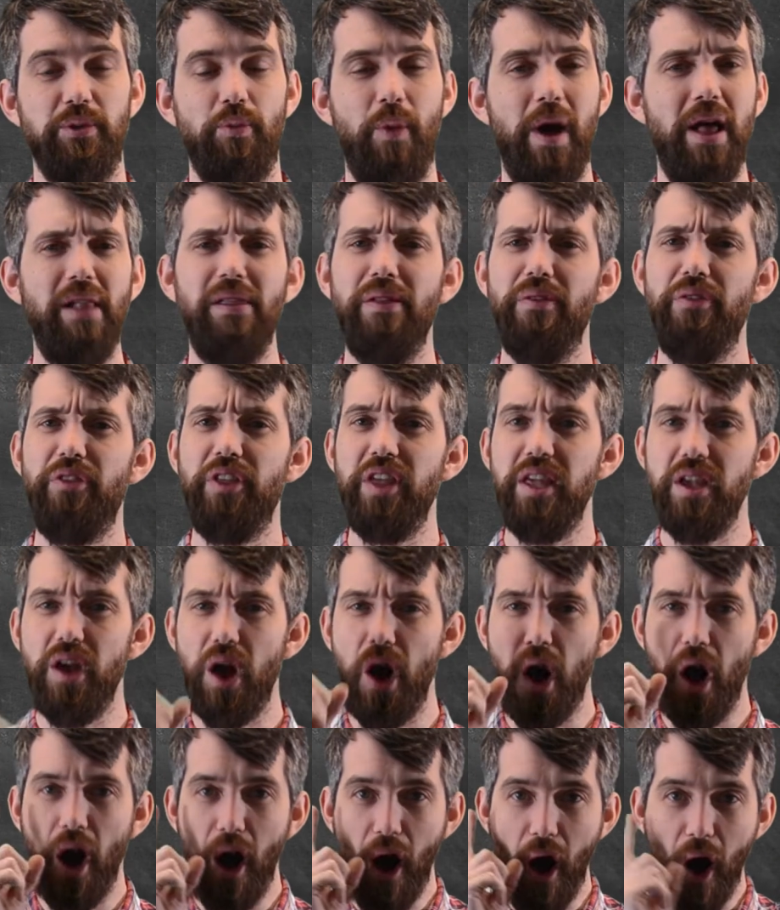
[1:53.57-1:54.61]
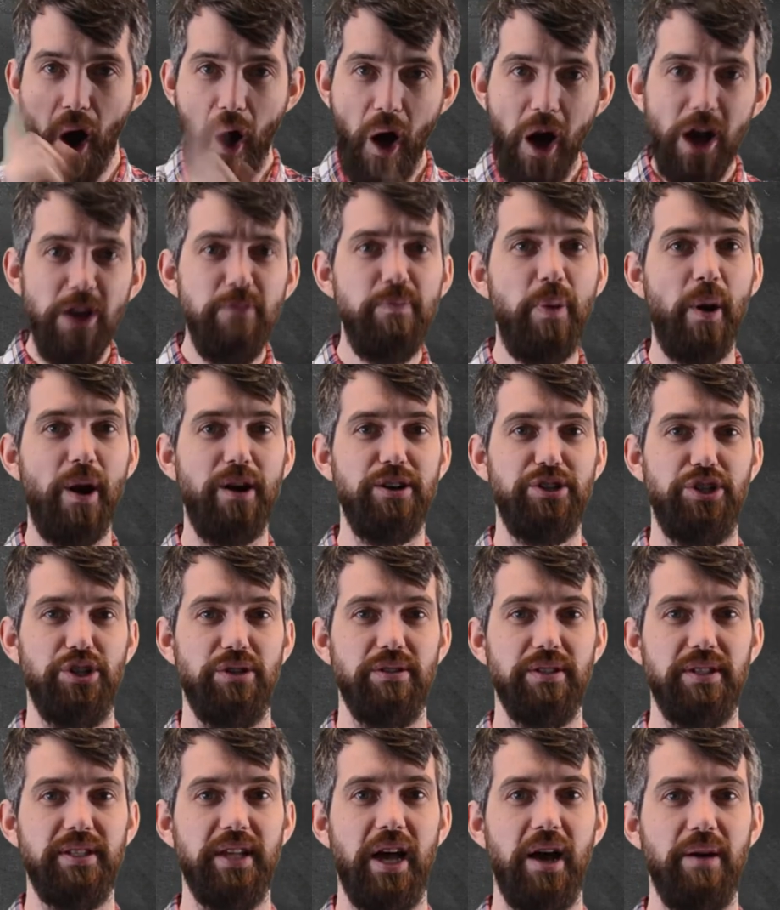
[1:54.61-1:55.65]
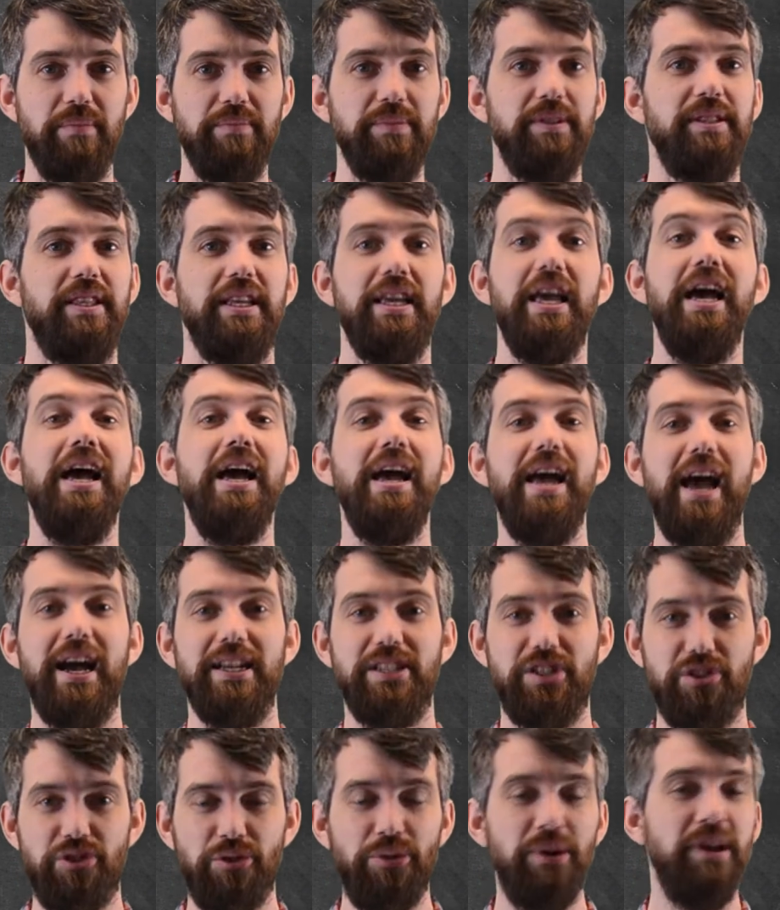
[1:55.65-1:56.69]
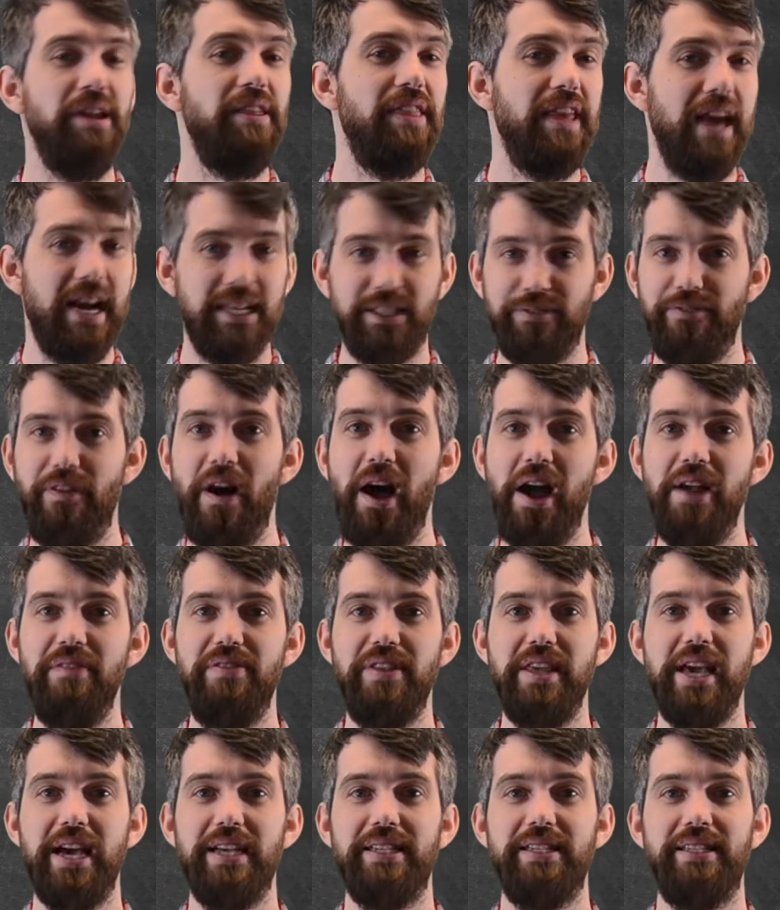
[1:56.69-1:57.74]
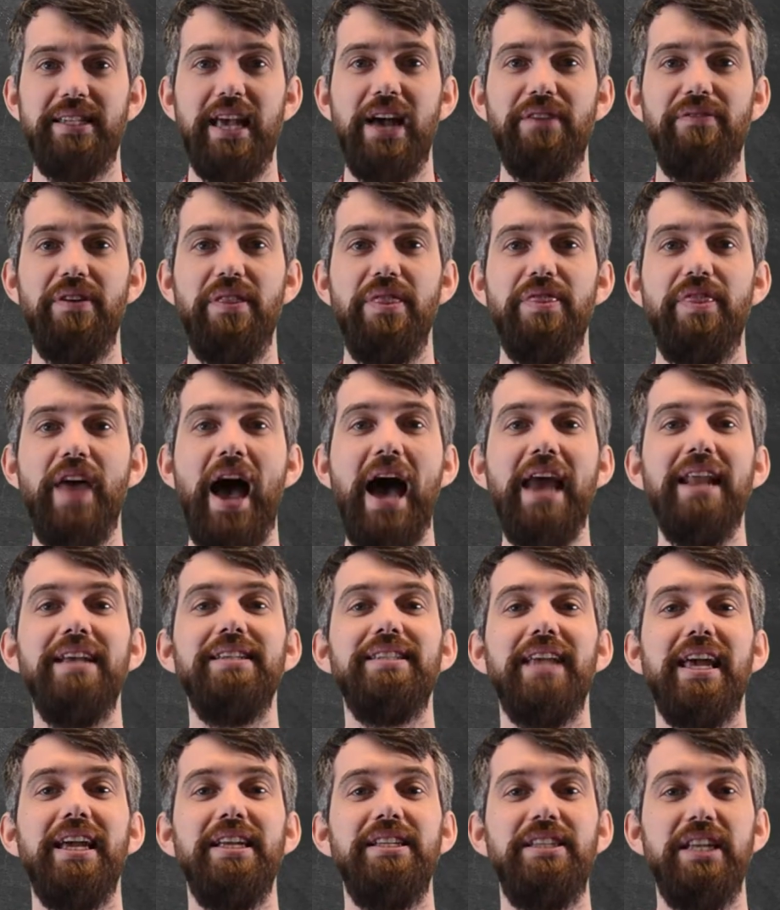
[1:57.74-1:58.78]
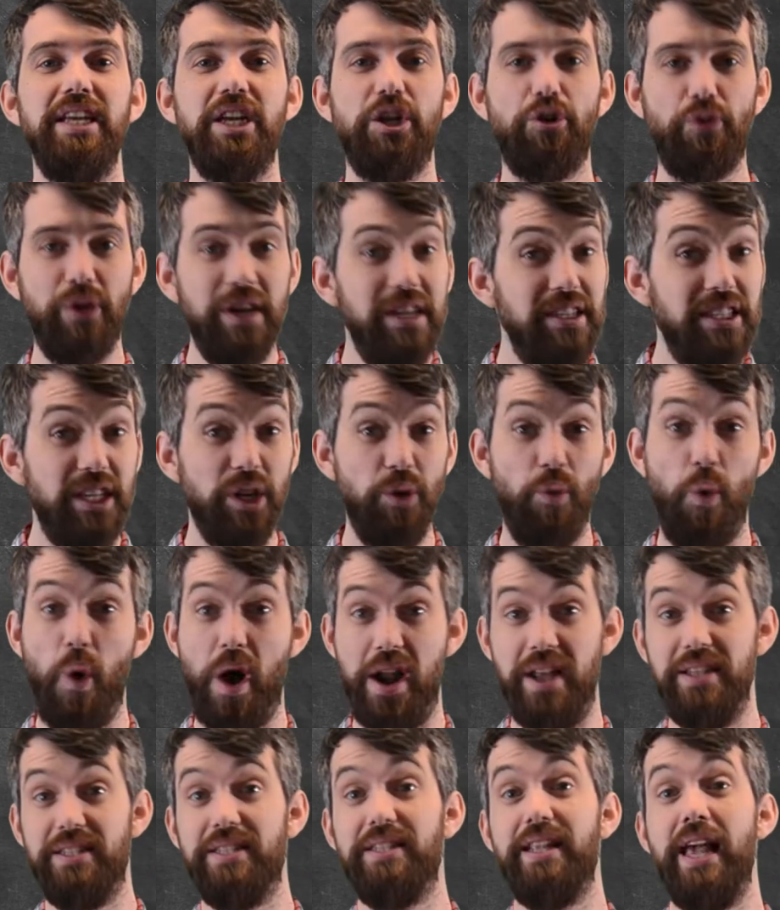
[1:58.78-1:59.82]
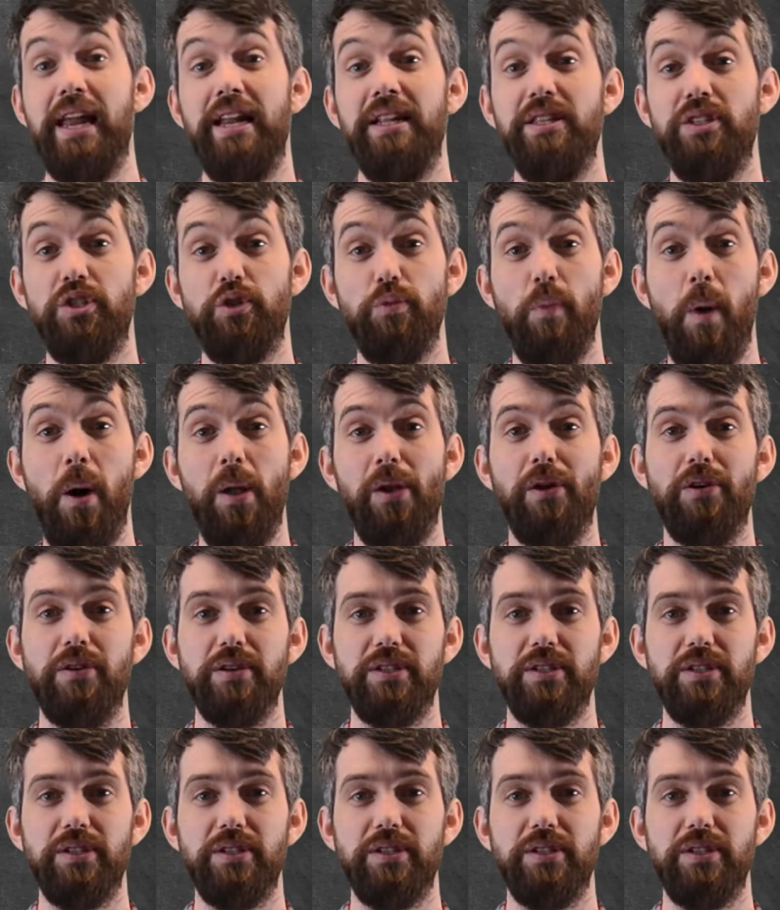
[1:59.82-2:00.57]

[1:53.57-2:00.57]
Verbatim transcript: Well, the odd partial sums, the S3, the S5, the S7, that is a decreasing one. It's getting smaller.